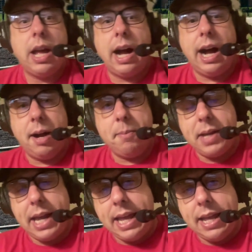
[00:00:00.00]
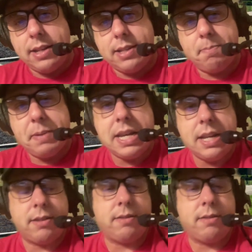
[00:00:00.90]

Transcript: And Pete